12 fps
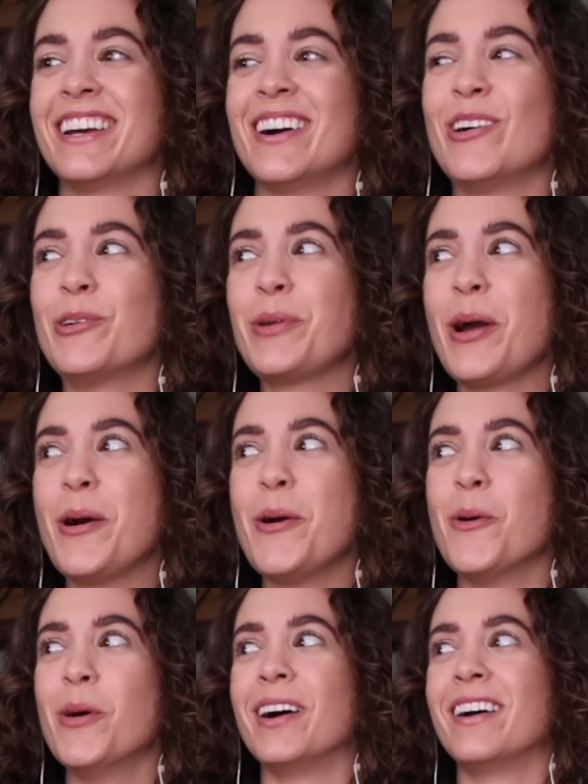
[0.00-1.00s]
Oh
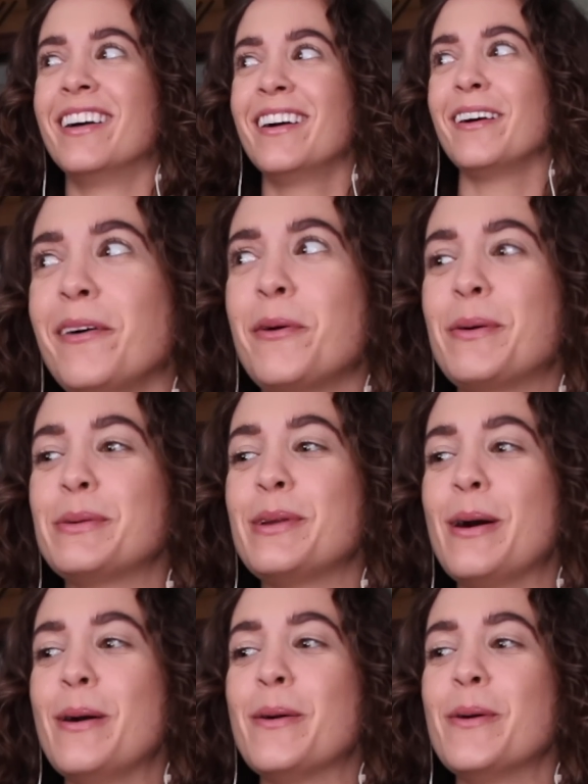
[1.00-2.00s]
no, oh
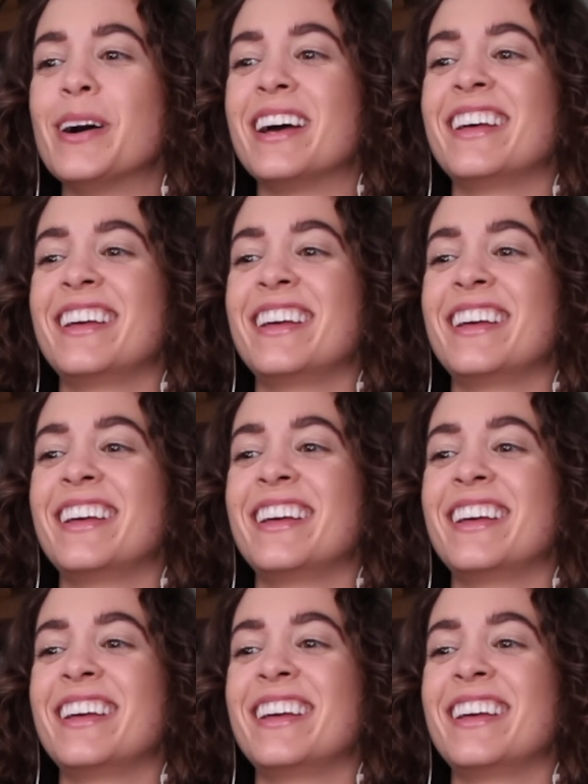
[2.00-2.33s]
no.